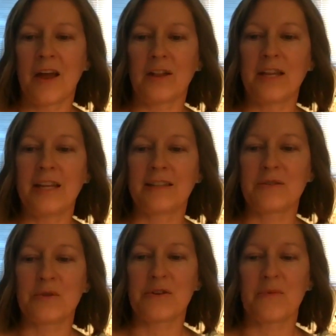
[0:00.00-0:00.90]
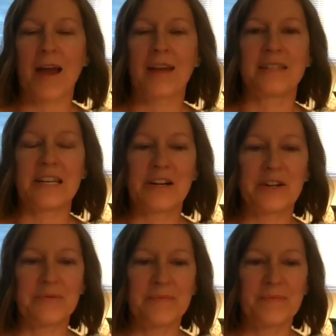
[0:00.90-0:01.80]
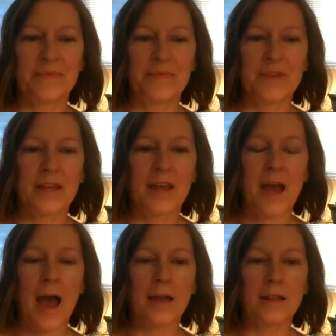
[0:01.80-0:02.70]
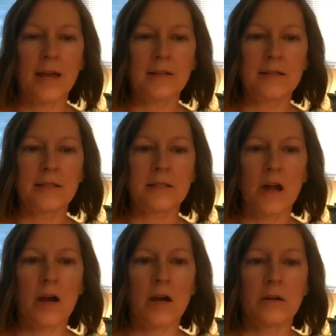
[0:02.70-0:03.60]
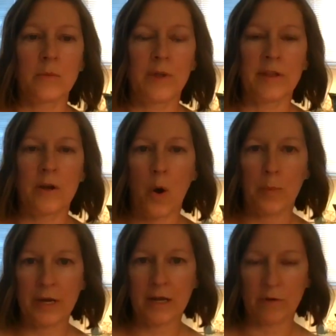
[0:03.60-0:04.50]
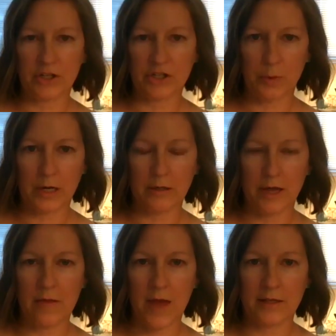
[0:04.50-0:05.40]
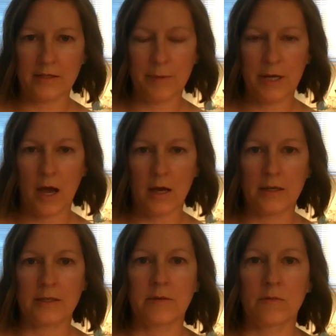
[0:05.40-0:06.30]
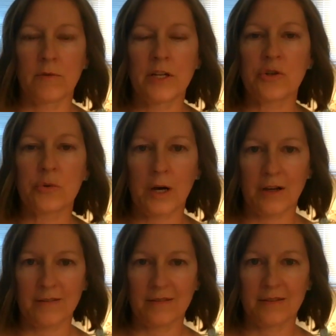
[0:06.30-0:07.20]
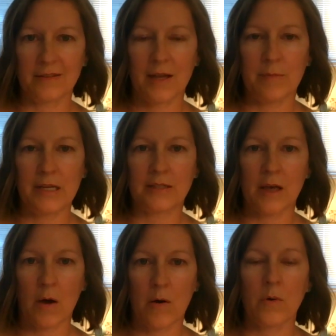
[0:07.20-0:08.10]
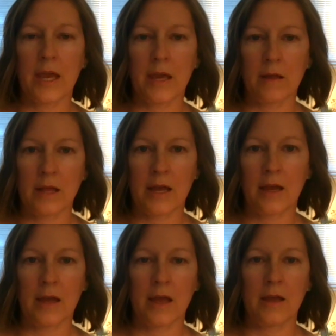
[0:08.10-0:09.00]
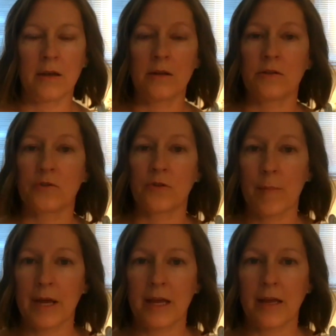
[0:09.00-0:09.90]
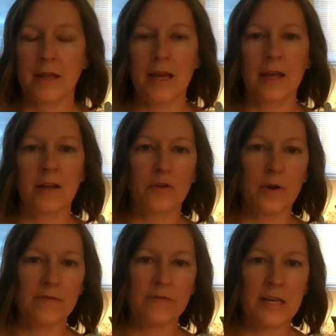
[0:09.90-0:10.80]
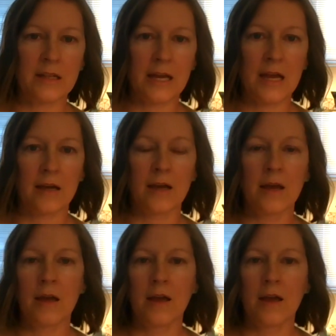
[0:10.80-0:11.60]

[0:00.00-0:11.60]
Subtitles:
I'll lead us through the rest here. I like to start with an opening ritual, and that's because ritual can be so healing in trauma healing and grief healing,